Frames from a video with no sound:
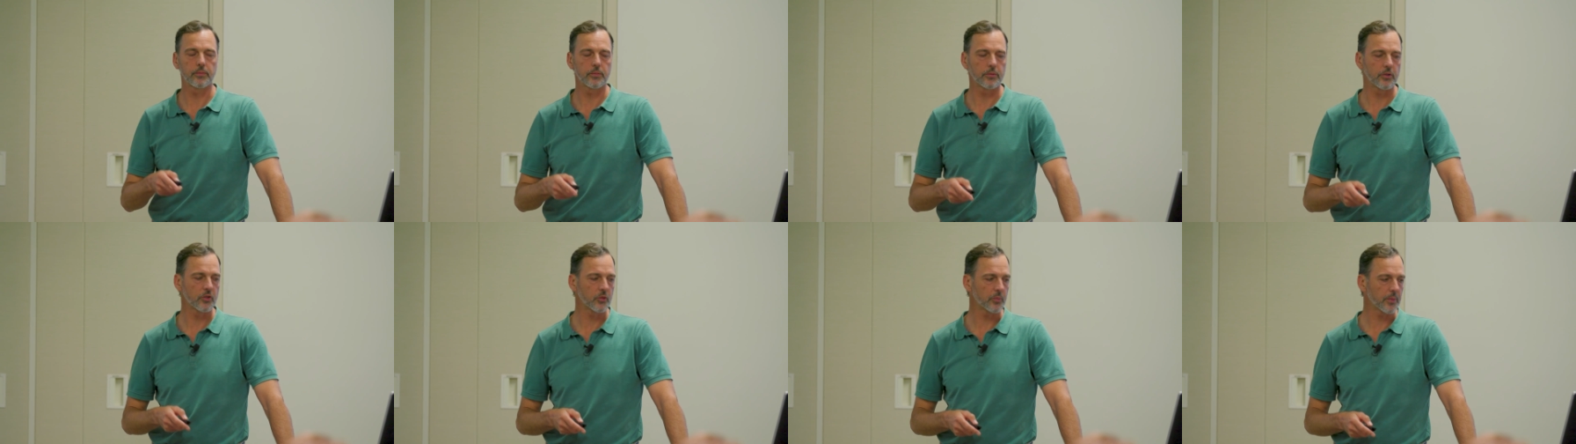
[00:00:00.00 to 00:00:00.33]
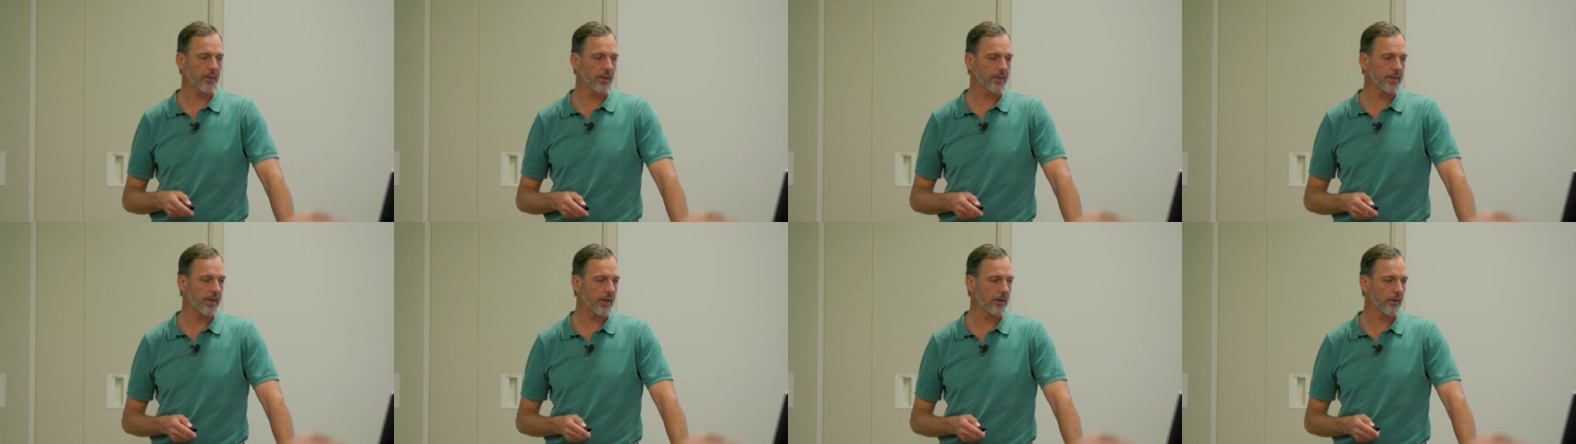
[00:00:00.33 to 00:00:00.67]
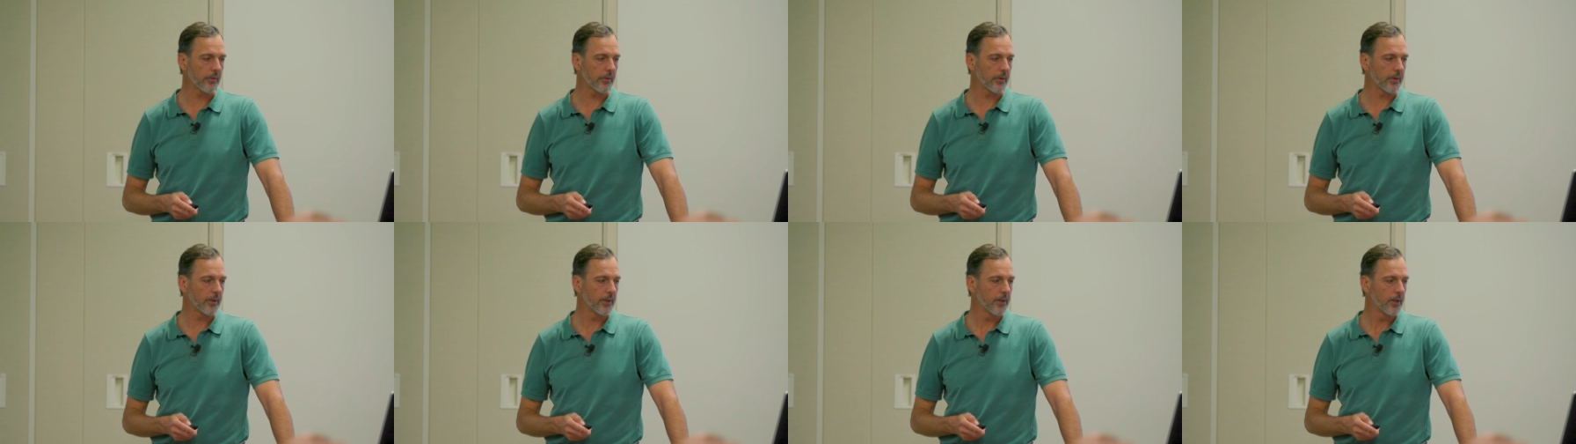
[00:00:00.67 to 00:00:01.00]
display down
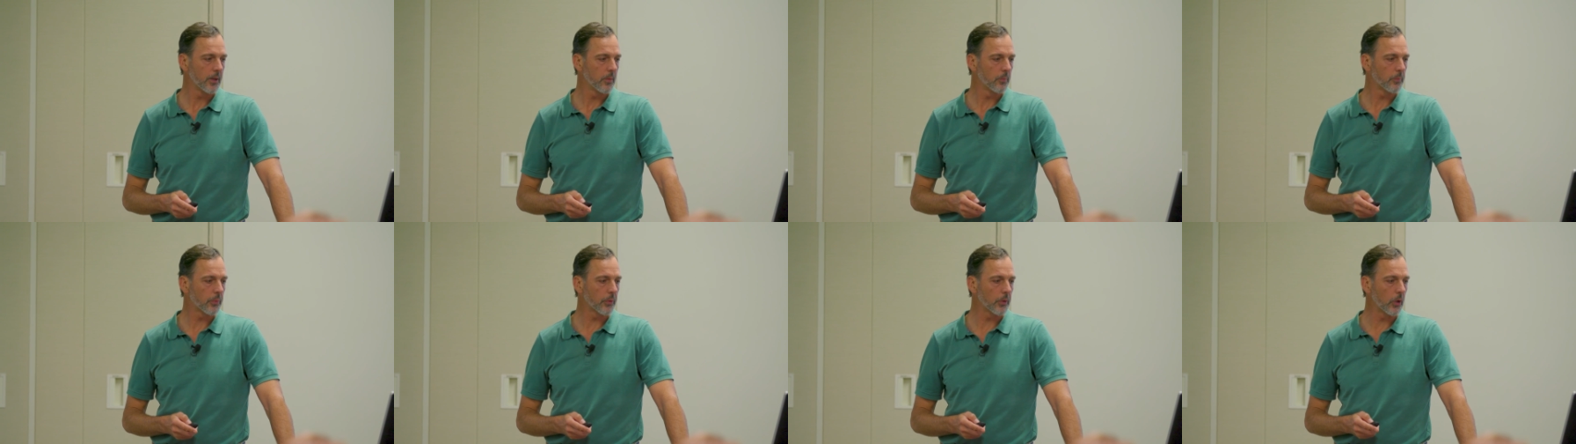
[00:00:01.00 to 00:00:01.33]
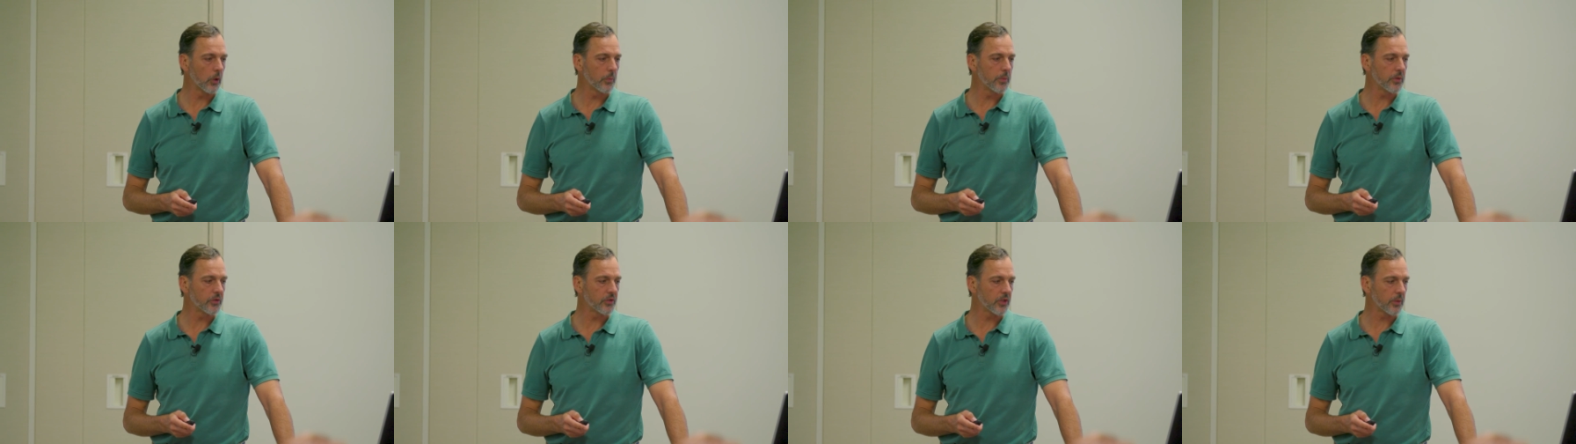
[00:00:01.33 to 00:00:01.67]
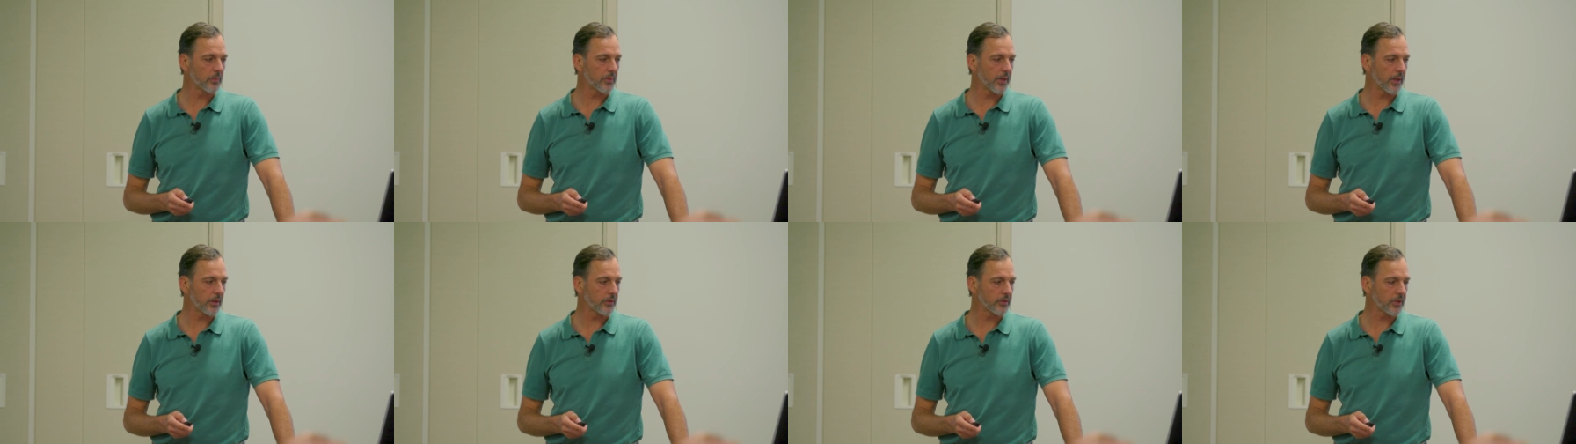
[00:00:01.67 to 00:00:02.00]
in the Perot
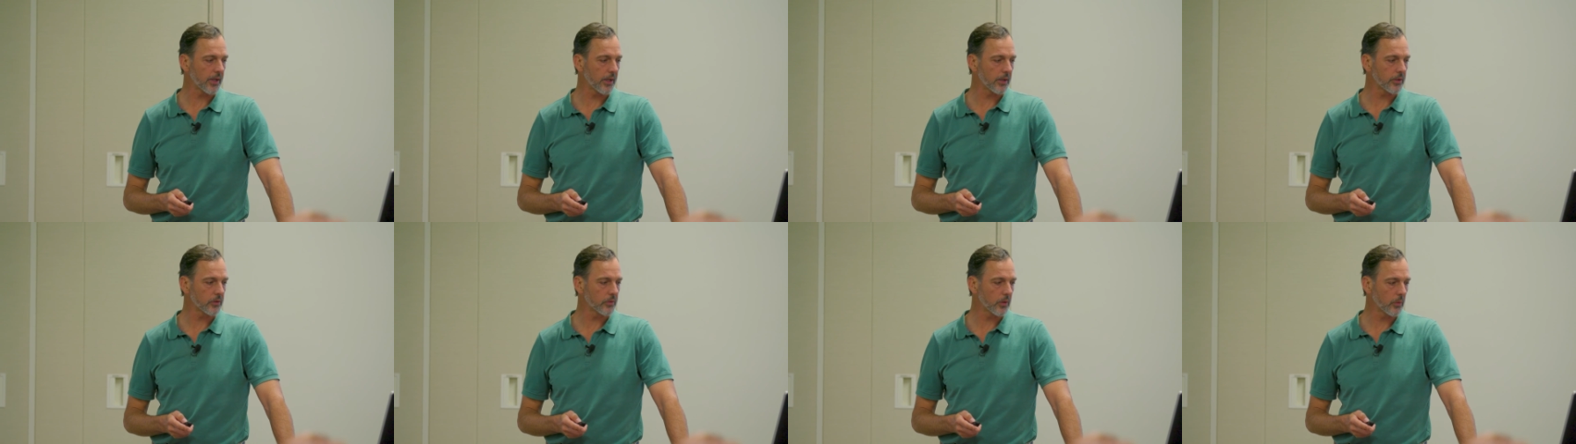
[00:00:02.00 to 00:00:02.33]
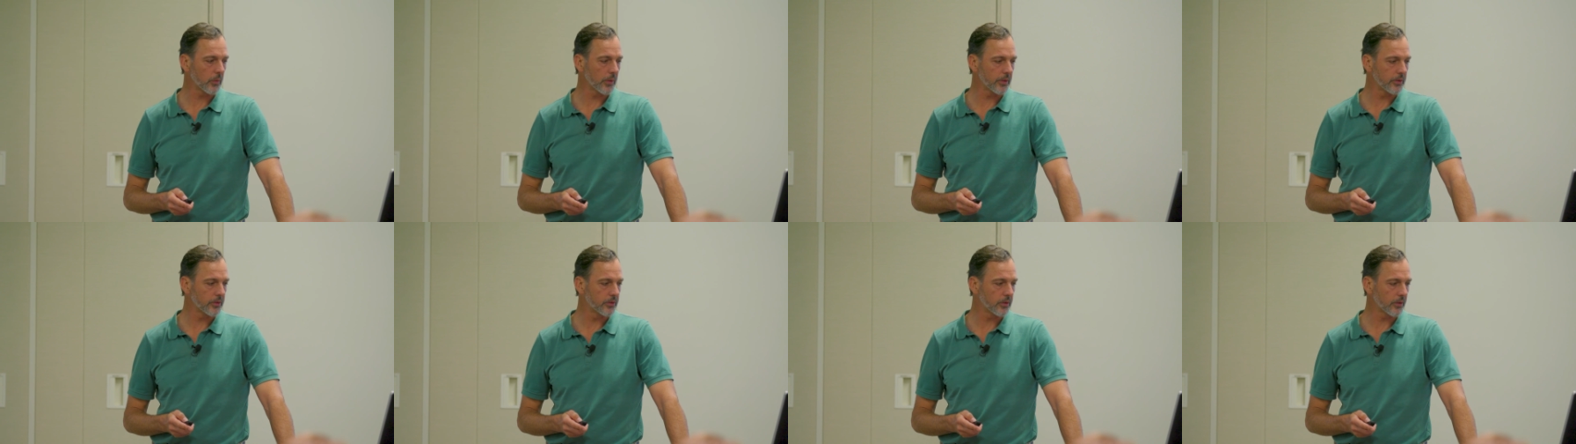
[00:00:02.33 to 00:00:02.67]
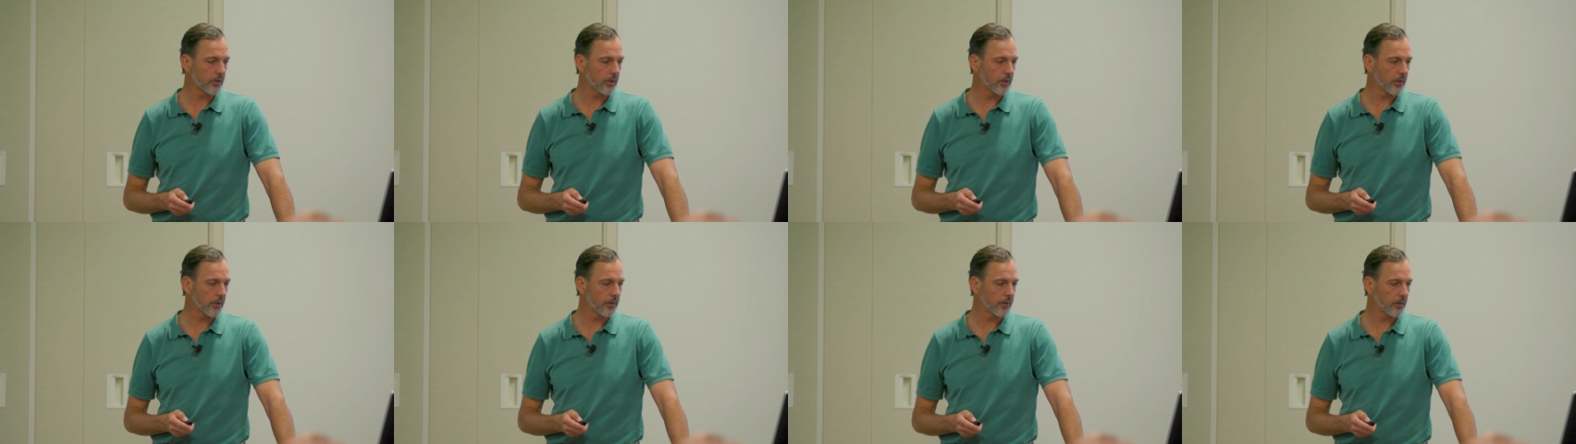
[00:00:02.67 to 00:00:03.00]
Museum downtown, so I went and
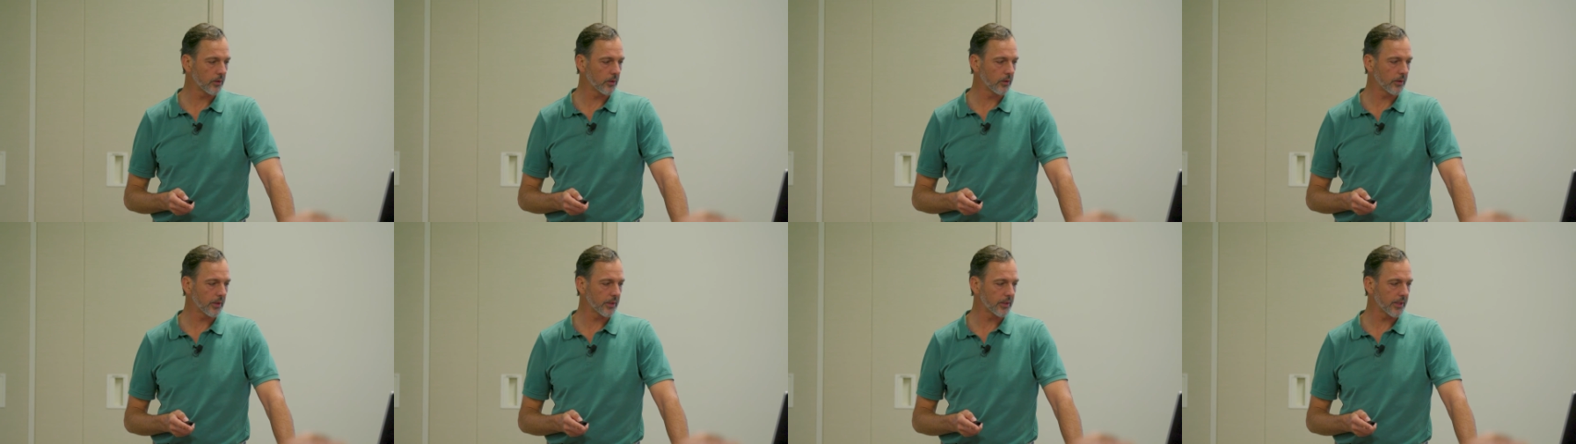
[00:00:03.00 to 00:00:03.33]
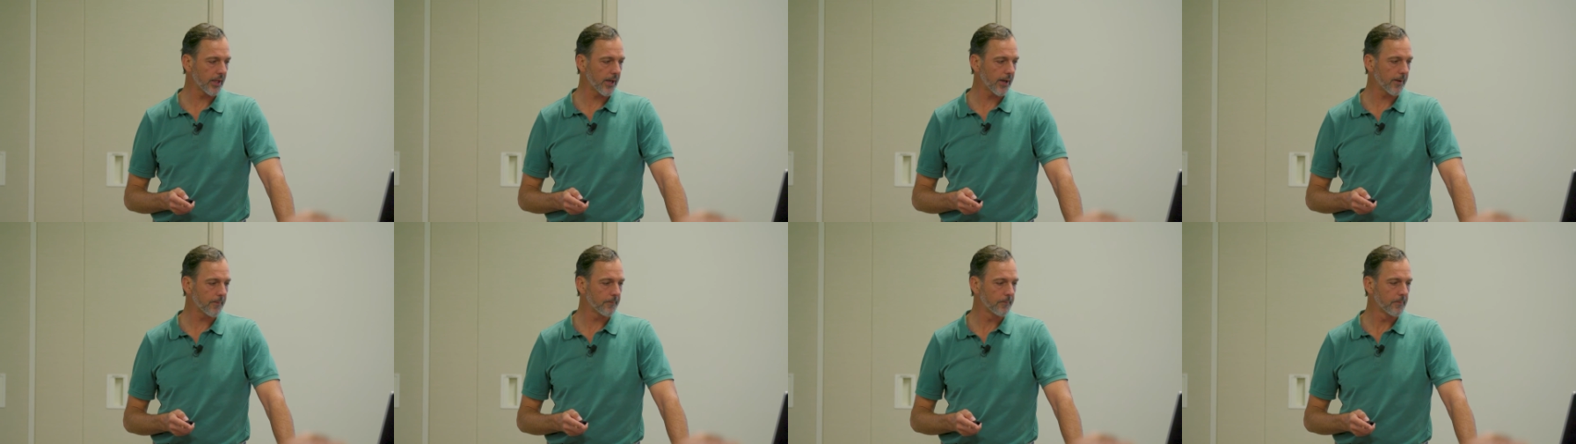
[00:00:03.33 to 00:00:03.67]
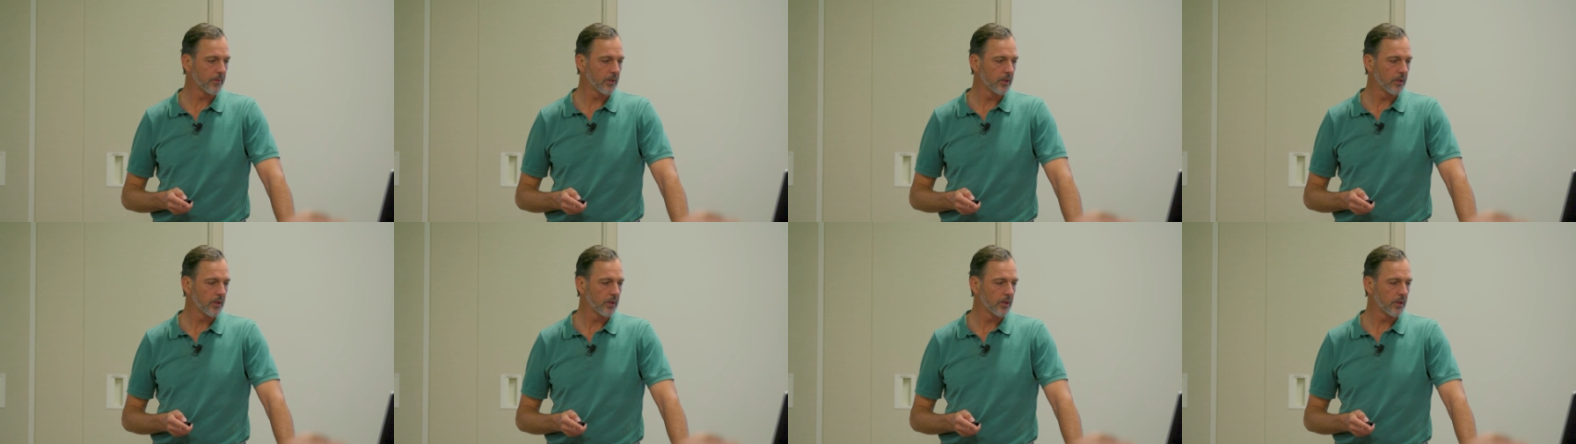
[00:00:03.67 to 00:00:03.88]
took a look at that.